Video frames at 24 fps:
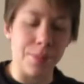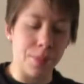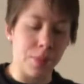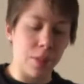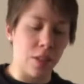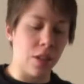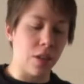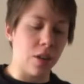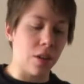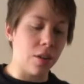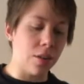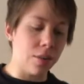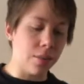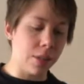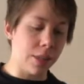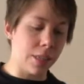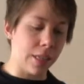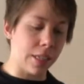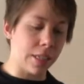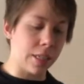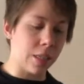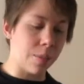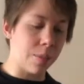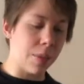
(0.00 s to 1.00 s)
You know,
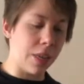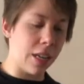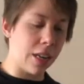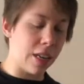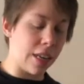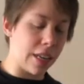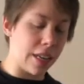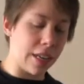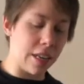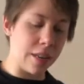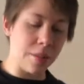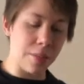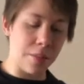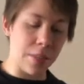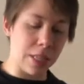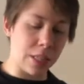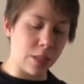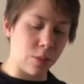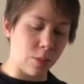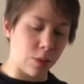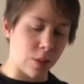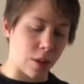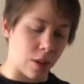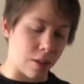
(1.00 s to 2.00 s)
it's a bit of hit and miss
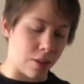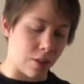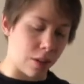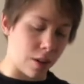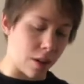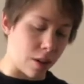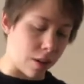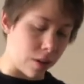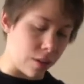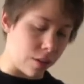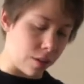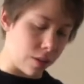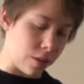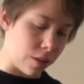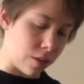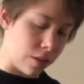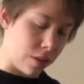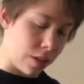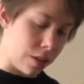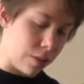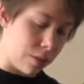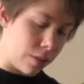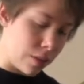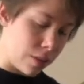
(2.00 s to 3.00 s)
with avocados. You're
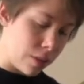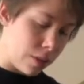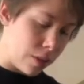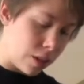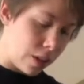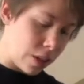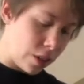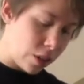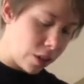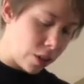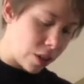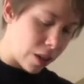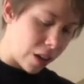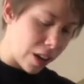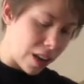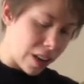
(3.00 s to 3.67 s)
never really sure.